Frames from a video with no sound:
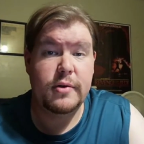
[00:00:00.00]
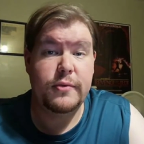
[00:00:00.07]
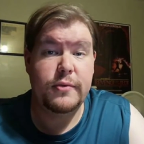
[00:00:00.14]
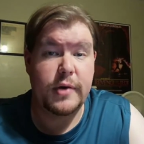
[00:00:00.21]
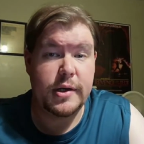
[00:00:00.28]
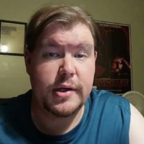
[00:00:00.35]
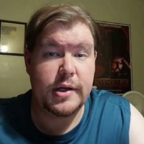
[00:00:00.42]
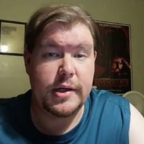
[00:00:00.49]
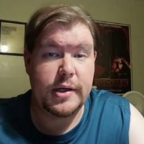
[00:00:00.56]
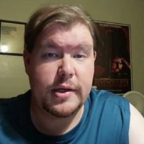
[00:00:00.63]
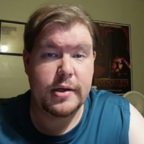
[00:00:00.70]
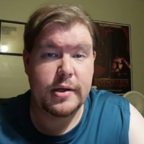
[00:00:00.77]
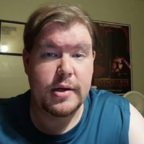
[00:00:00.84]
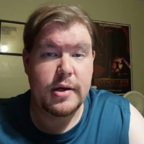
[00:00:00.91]
fun
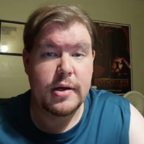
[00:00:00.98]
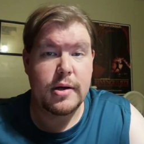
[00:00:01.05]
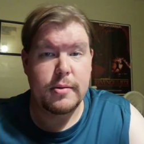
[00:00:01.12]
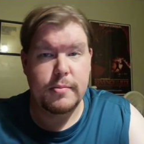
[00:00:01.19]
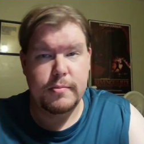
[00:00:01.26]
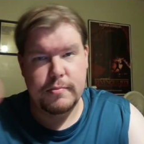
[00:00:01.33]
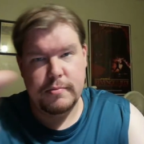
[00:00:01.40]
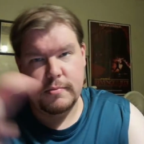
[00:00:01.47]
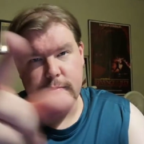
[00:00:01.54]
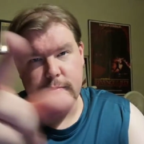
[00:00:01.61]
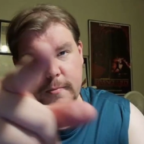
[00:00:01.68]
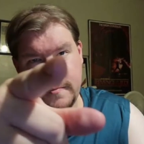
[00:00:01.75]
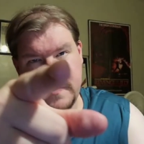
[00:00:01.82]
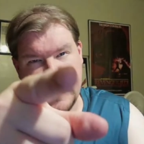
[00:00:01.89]
day.
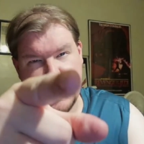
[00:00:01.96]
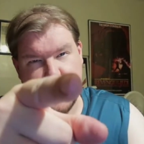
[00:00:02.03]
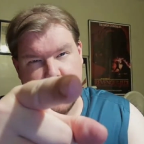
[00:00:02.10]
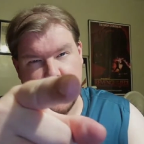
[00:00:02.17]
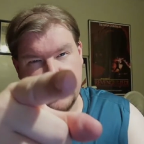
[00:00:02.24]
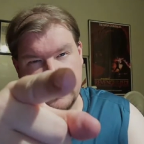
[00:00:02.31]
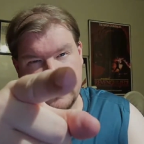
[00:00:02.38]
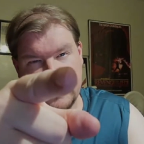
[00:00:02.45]
Peace out.